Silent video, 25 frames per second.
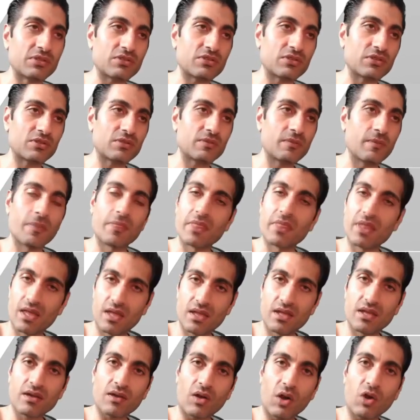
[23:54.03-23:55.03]
So
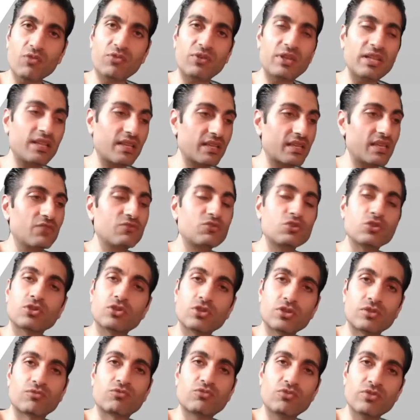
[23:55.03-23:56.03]
hopefully that gives you a
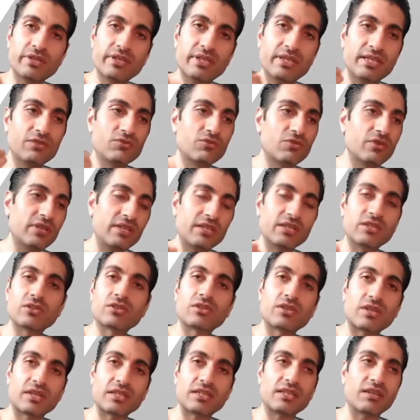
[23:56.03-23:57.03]
good, really, really good
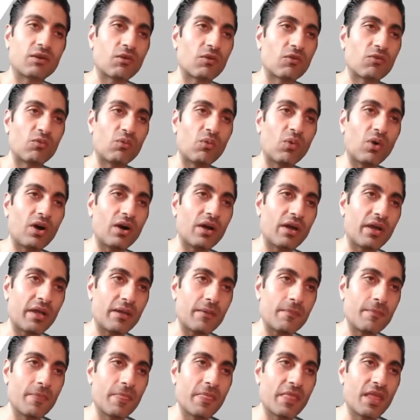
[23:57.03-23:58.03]
idea of why
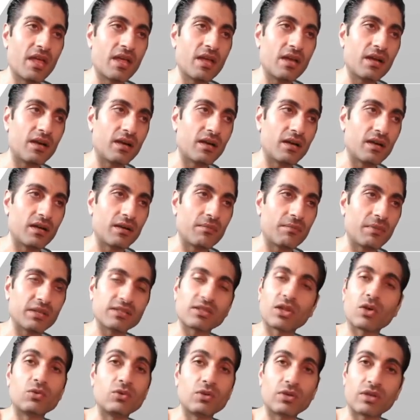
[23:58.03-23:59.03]
I
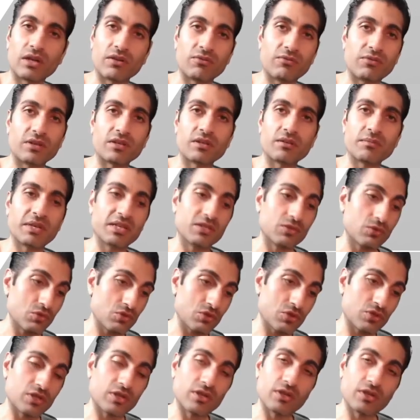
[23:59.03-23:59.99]
don't look at fundamentals on